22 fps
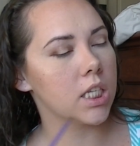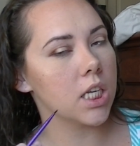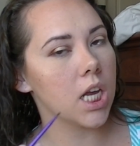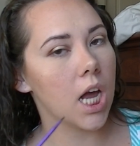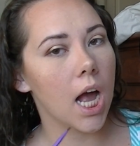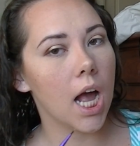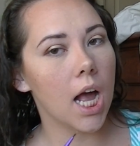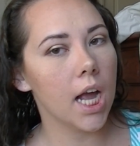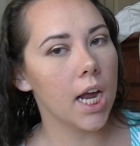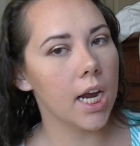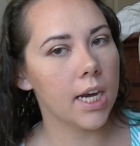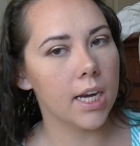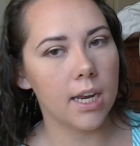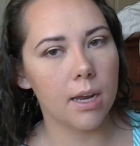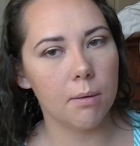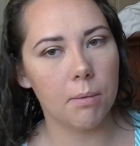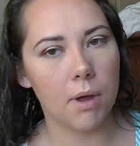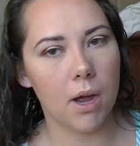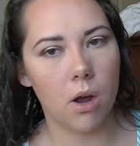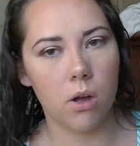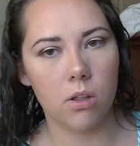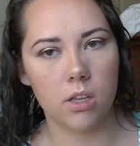tiny
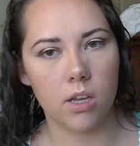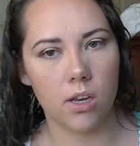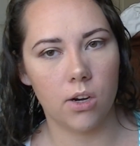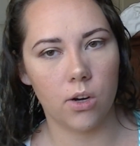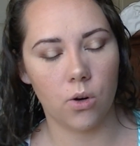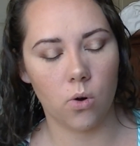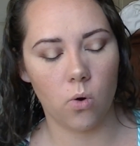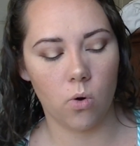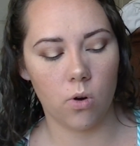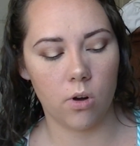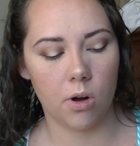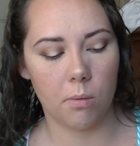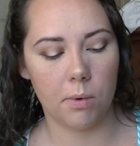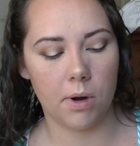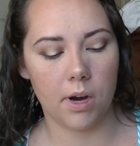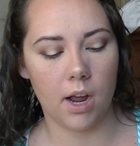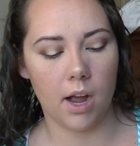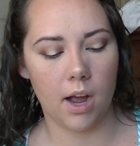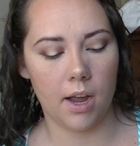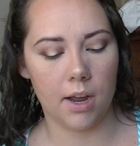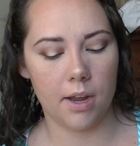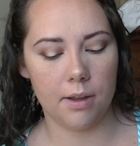amount in the inner corner of
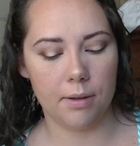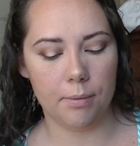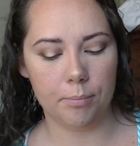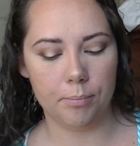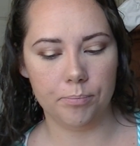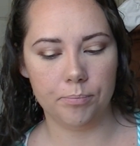my eye.